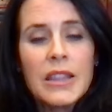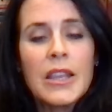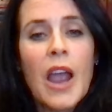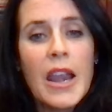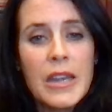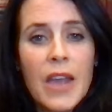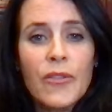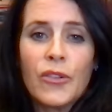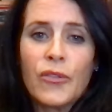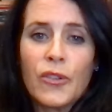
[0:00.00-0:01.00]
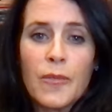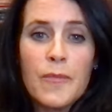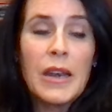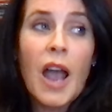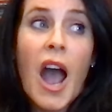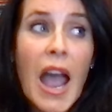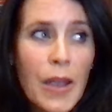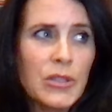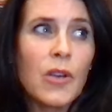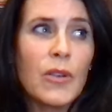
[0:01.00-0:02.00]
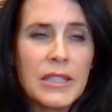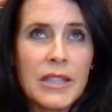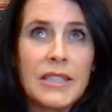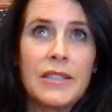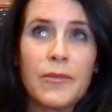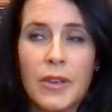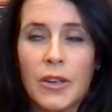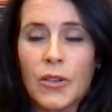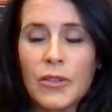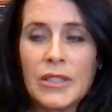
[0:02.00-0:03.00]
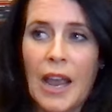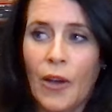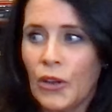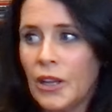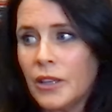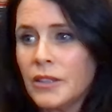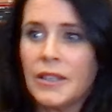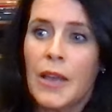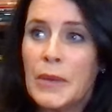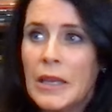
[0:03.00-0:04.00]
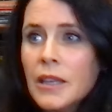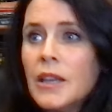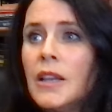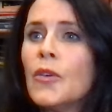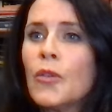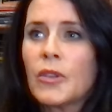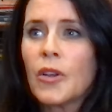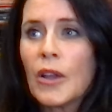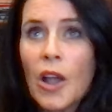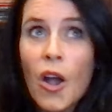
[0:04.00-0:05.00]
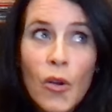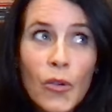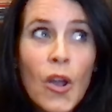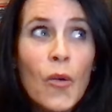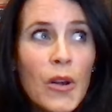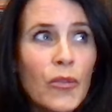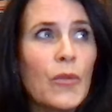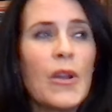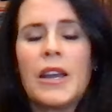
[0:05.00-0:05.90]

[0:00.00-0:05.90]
I never for a minute I was always the, you know, doubting Debbie going, "Oh no, what if we win?"